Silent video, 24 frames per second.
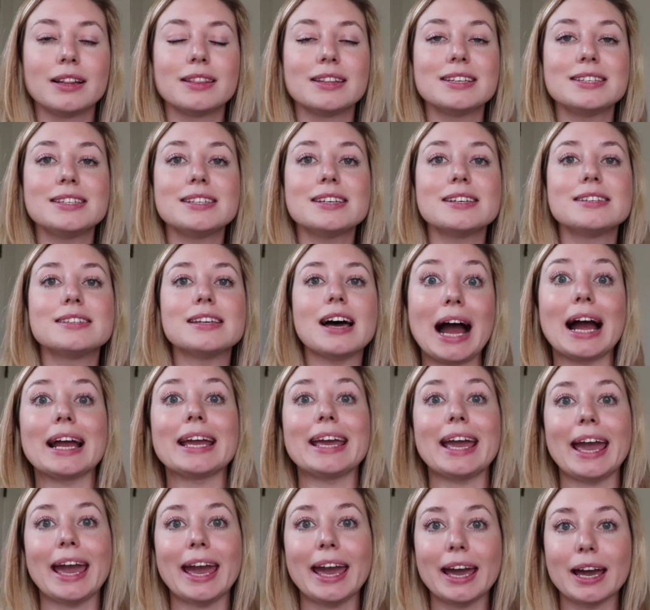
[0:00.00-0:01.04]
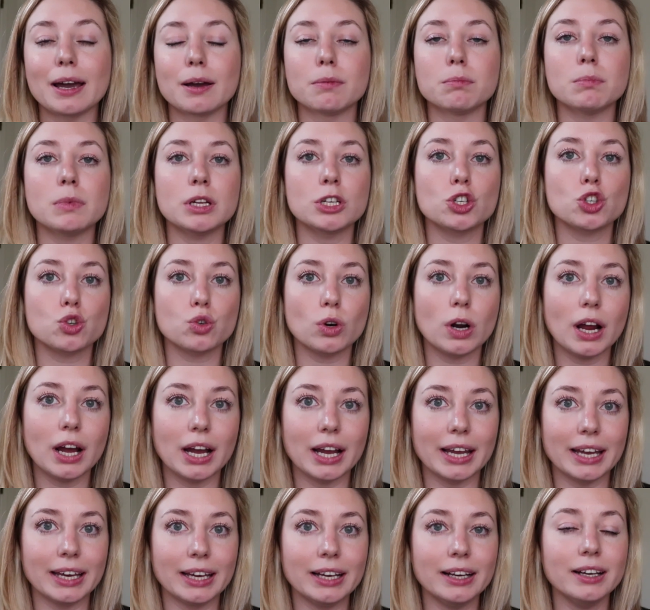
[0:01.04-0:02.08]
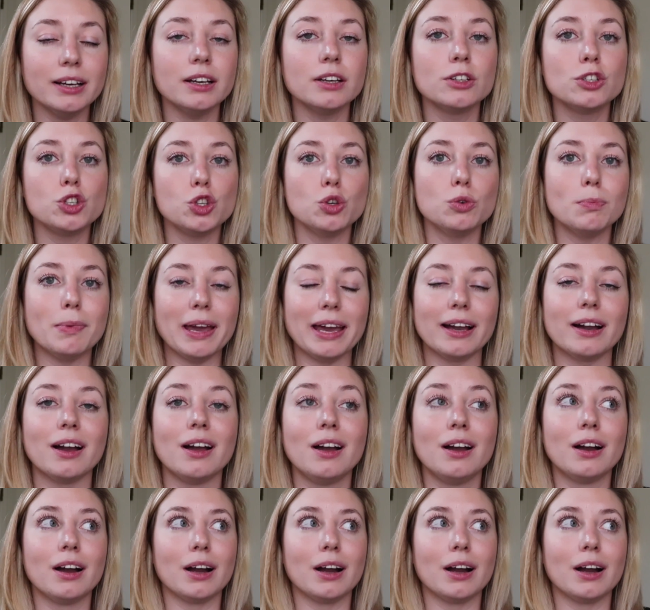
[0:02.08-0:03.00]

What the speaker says: This is I am trying to make.